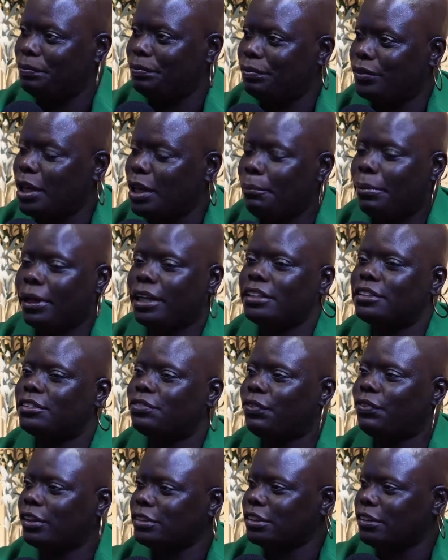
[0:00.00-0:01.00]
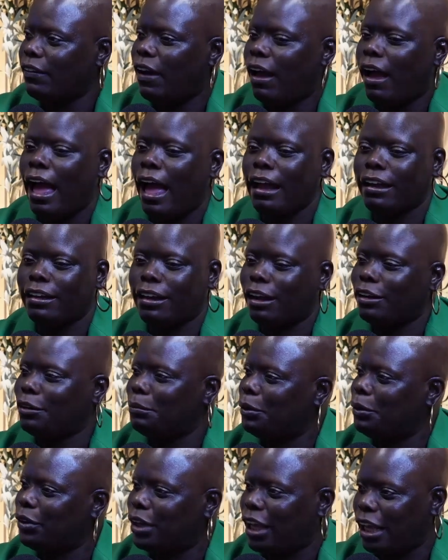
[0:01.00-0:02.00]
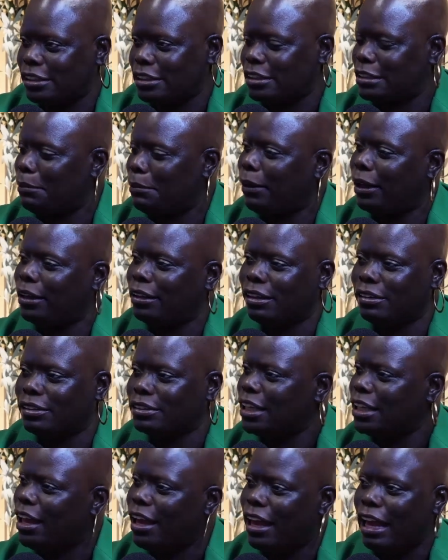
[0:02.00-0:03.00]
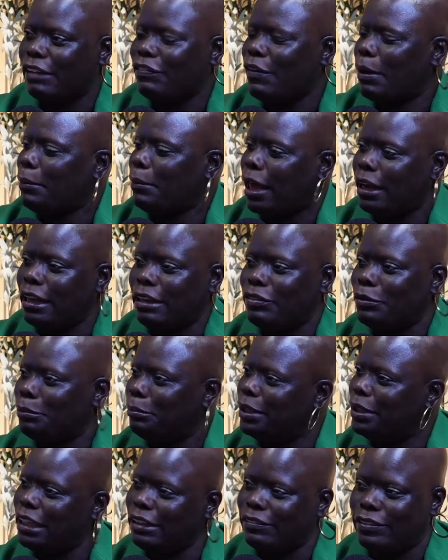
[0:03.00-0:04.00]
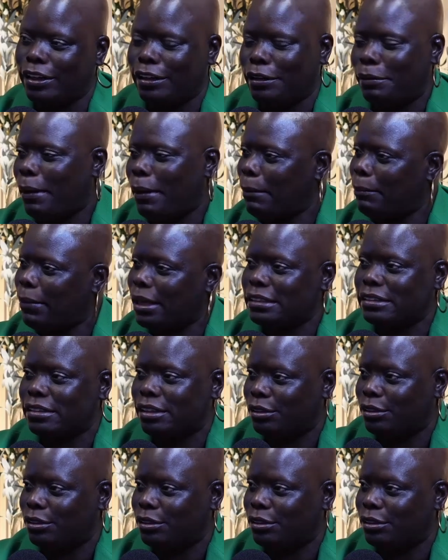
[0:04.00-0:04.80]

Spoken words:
Because first of all, how can I communicate to somebody else if I'm not even believing it about myself?